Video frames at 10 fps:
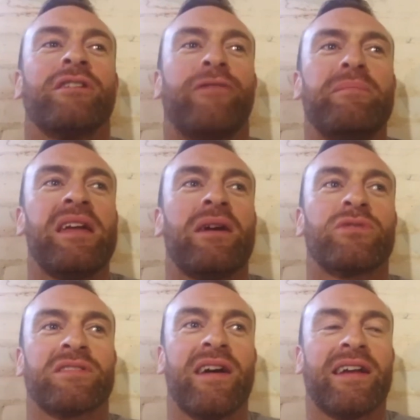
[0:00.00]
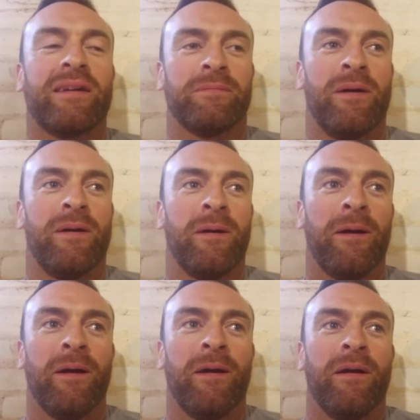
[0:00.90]
for me, it was like,
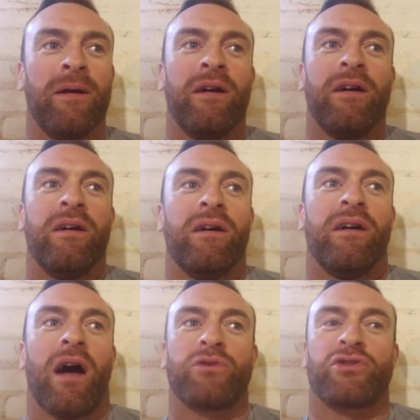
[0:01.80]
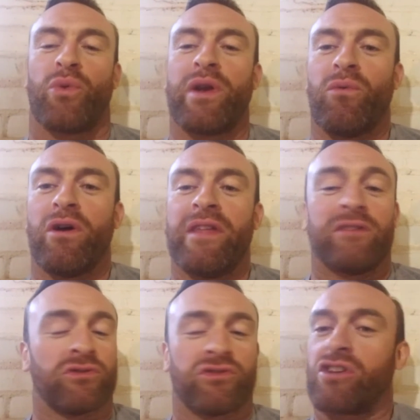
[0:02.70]
I was 21 then.
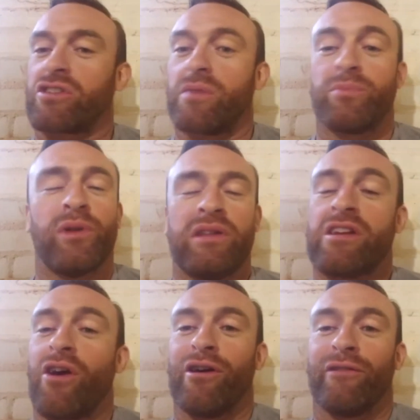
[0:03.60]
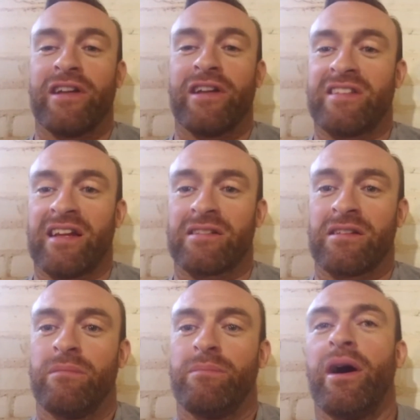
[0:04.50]
It was just completely going off instinct,
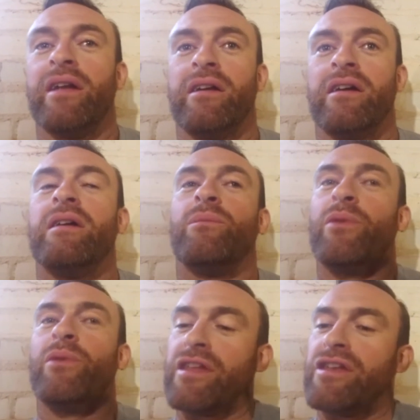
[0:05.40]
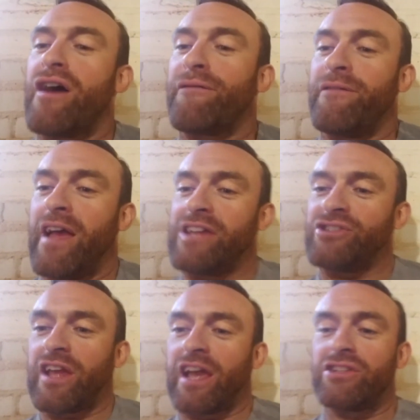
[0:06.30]
but with enough
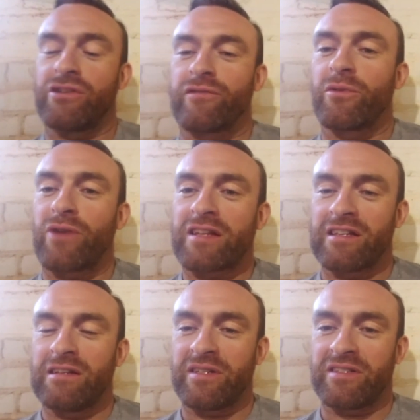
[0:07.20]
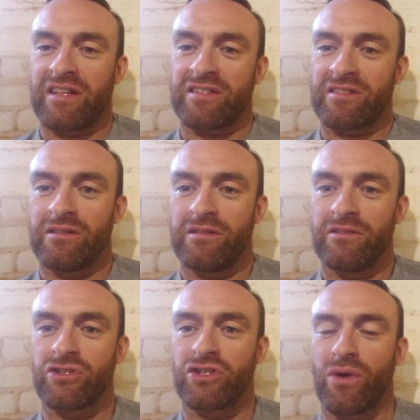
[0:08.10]
education from the wrestling business
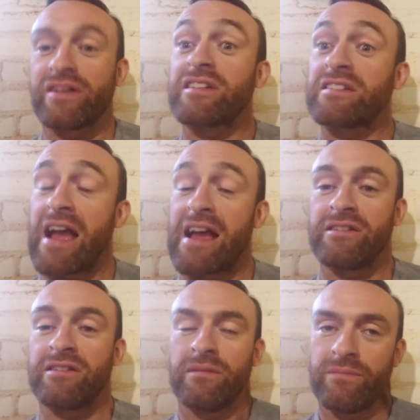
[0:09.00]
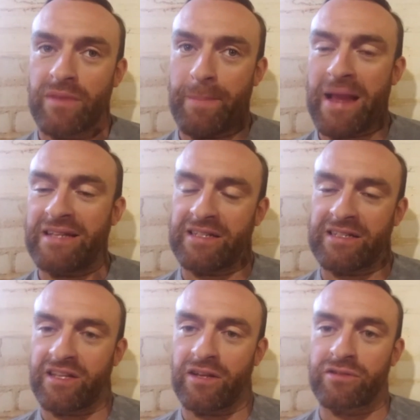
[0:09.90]
to understand the basic
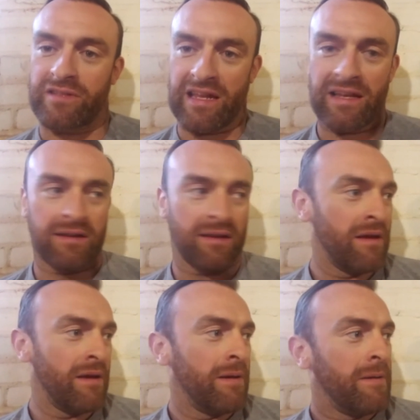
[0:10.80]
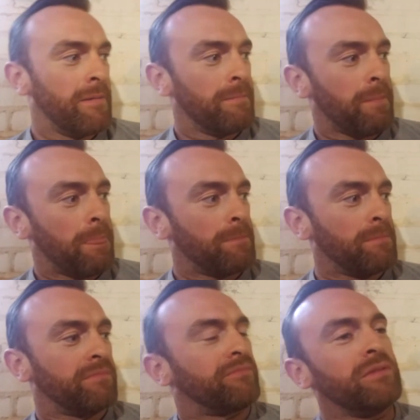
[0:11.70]
skills needed,
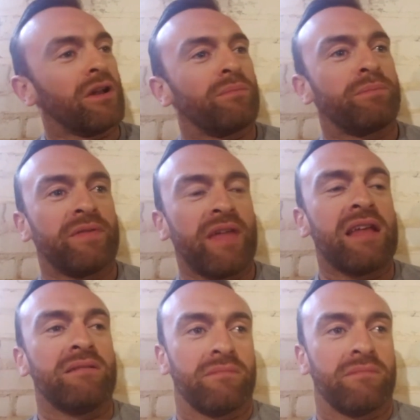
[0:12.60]
you know. But then